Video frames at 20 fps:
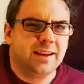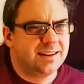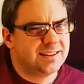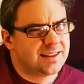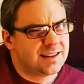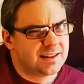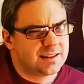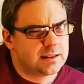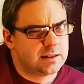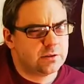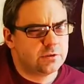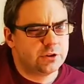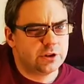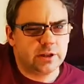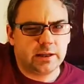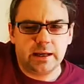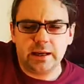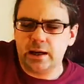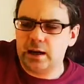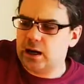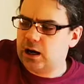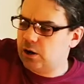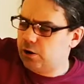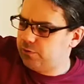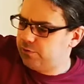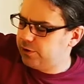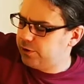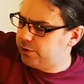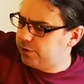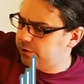exact sound you hear,
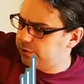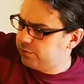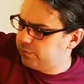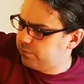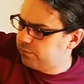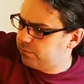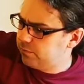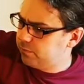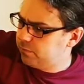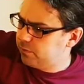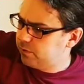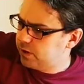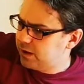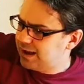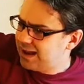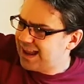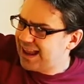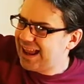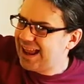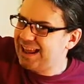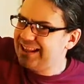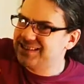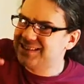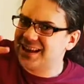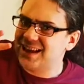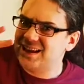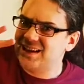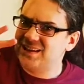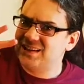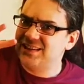however, is
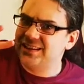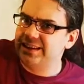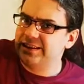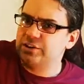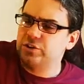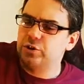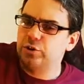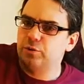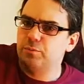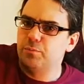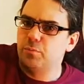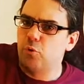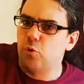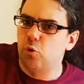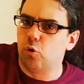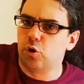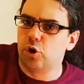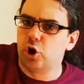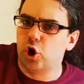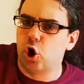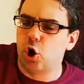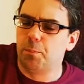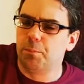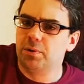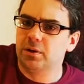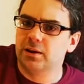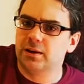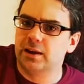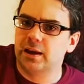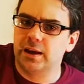a little more
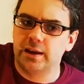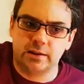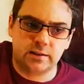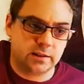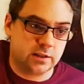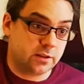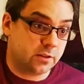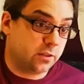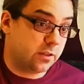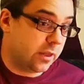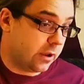complicated.